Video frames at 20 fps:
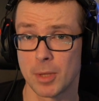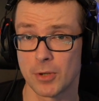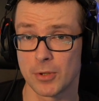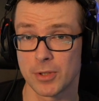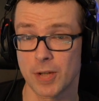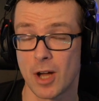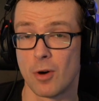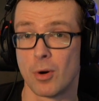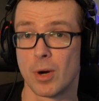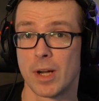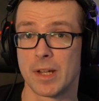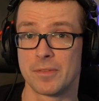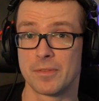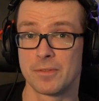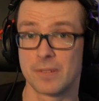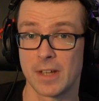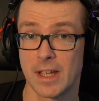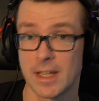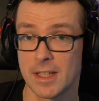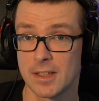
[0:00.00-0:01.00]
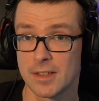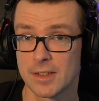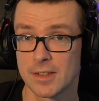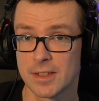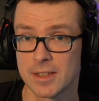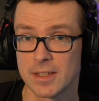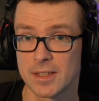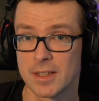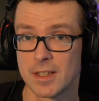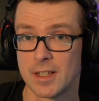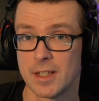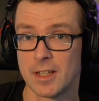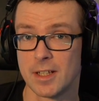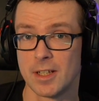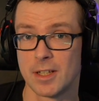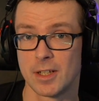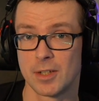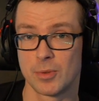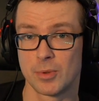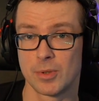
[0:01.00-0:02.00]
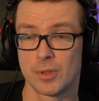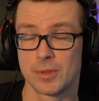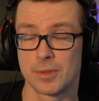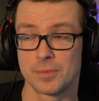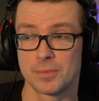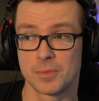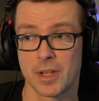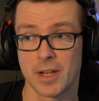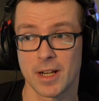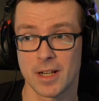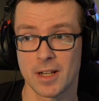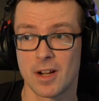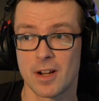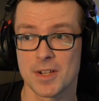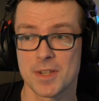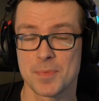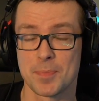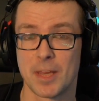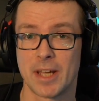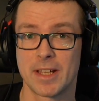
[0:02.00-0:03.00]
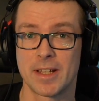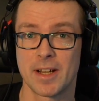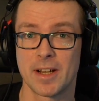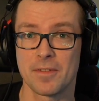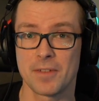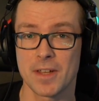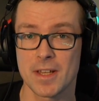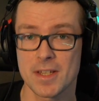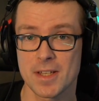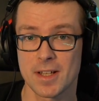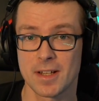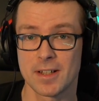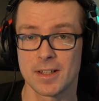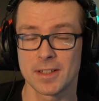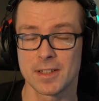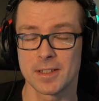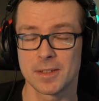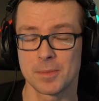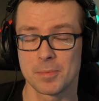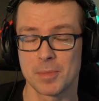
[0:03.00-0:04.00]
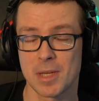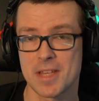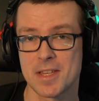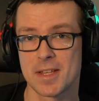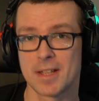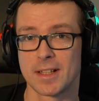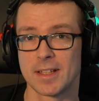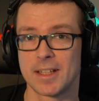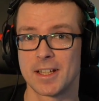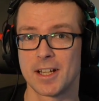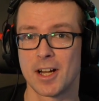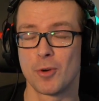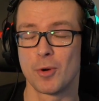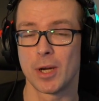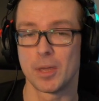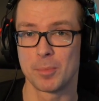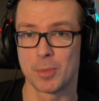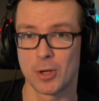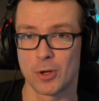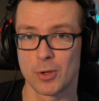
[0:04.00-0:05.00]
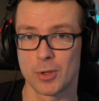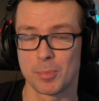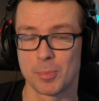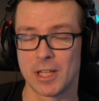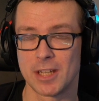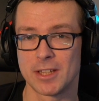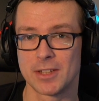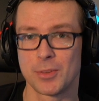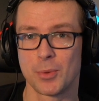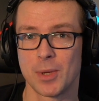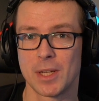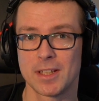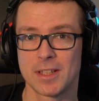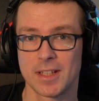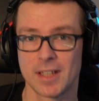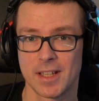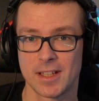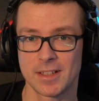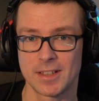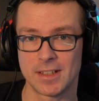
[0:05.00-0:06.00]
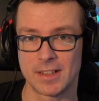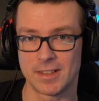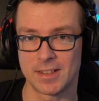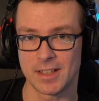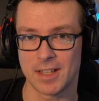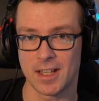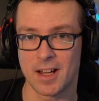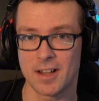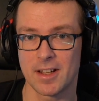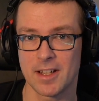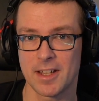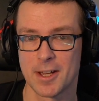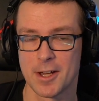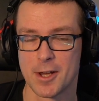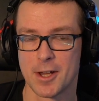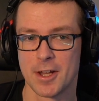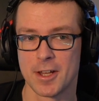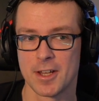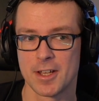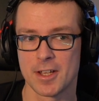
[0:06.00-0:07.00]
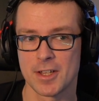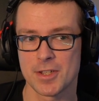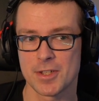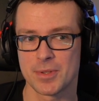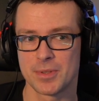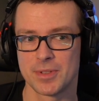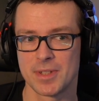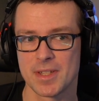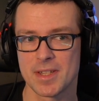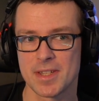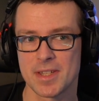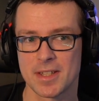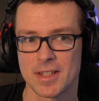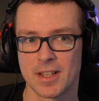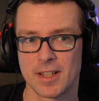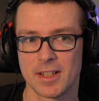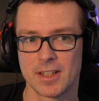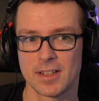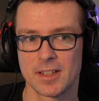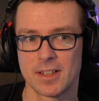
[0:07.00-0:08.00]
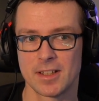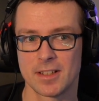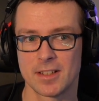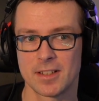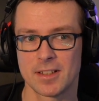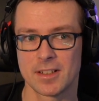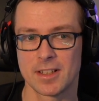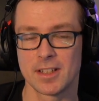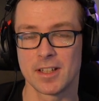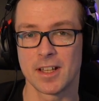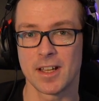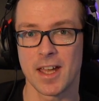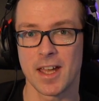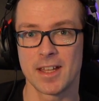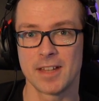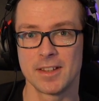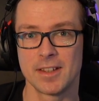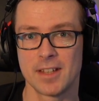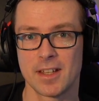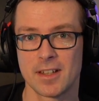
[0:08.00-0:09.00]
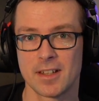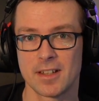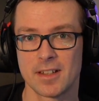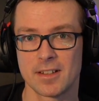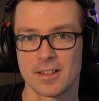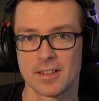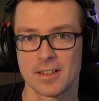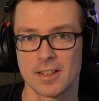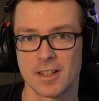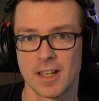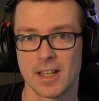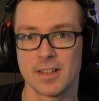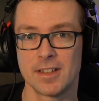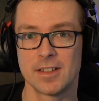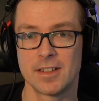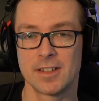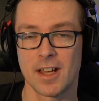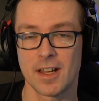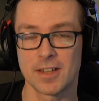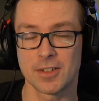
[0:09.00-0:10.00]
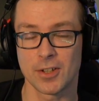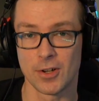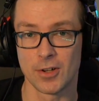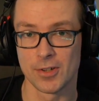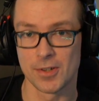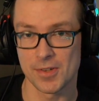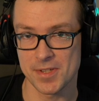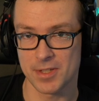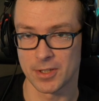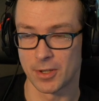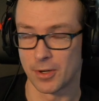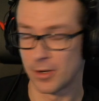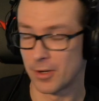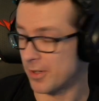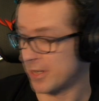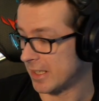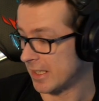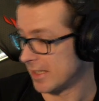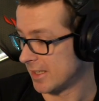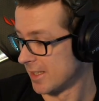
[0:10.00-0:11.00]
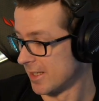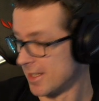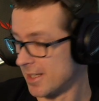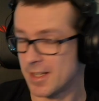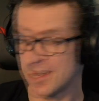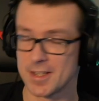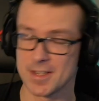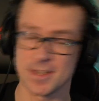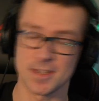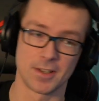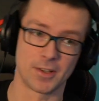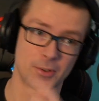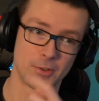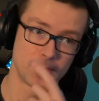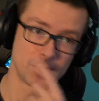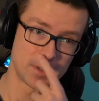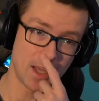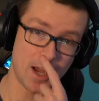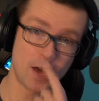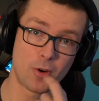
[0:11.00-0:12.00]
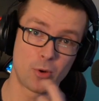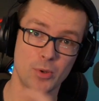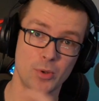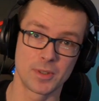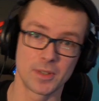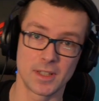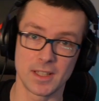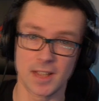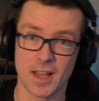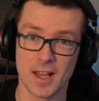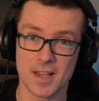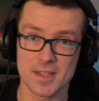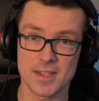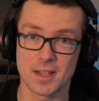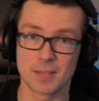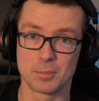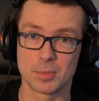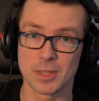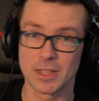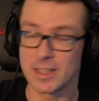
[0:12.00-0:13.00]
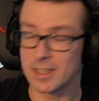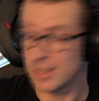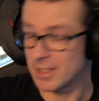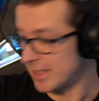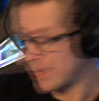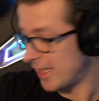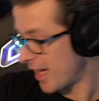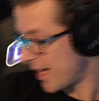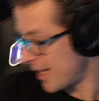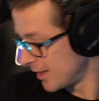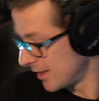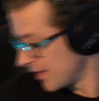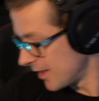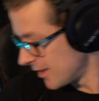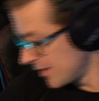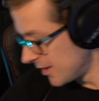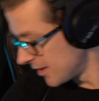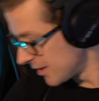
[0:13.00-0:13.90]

how I failed regards my graphics card, basically how I broke my 2080 Ti. So this kinda gonna end that whole story. So now it has completely ended.